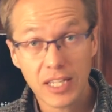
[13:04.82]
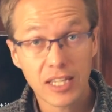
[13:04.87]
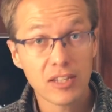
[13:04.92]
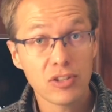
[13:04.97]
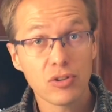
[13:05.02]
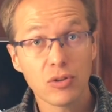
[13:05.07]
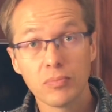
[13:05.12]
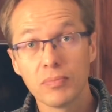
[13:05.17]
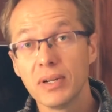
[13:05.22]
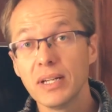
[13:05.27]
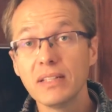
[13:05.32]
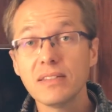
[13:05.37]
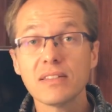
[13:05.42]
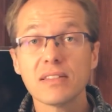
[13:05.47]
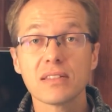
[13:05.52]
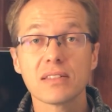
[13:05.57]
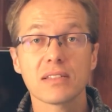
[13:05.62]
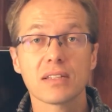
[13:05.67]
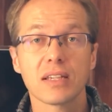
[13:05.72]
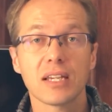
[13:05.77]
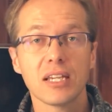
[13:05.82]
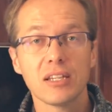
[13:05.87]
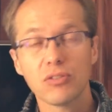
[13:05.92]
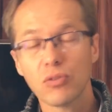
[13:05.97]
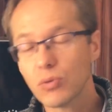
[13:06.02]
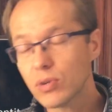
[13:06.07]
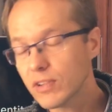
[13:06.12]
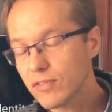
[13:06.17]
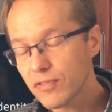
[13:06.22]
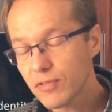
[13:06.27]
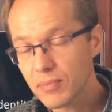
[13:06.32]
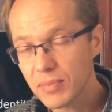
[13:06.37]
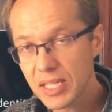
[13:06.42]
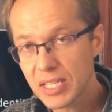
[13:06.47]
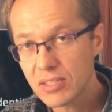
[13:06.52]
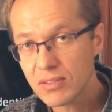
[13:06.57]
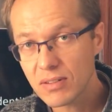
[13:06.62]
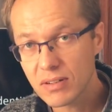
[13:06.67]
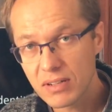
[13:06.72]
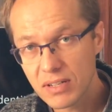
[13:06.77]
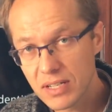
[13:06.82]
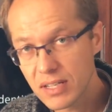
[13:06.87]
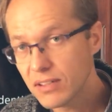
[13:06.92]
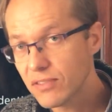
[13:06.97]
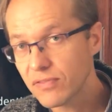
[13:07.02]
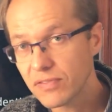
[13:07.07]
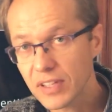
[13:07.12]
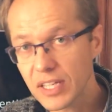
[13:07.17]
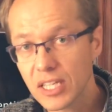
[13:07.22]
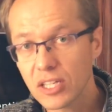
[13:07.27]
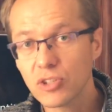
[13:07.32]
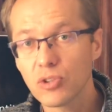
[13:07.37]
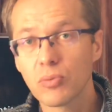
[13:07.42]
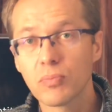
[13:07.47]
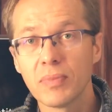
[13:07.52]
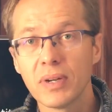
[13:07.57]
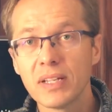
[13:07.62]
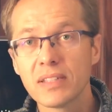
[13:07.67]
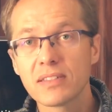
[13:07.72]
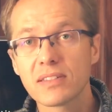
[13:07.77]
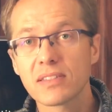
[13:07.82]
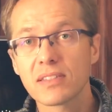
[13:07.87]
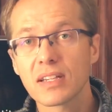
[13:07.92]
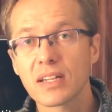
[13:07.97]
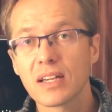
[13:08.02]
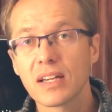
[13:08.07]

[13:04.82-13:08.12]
in your midst. In order for me to live in your midst,